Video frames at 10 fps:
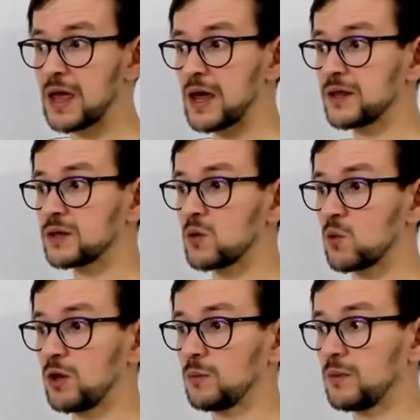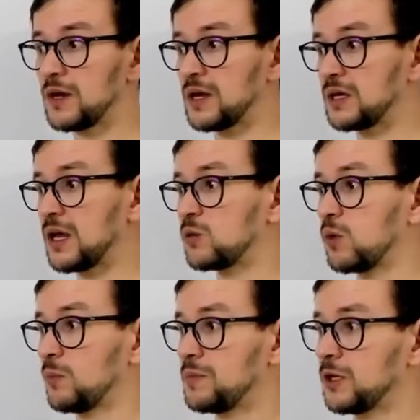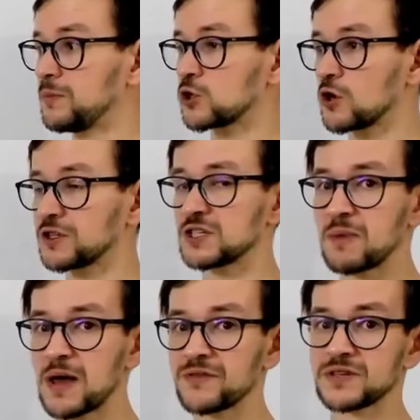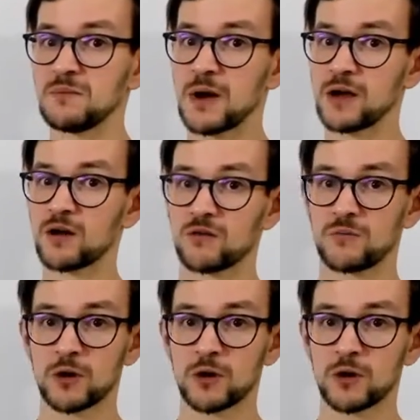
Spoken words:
and it will build me shortest paths in my graph,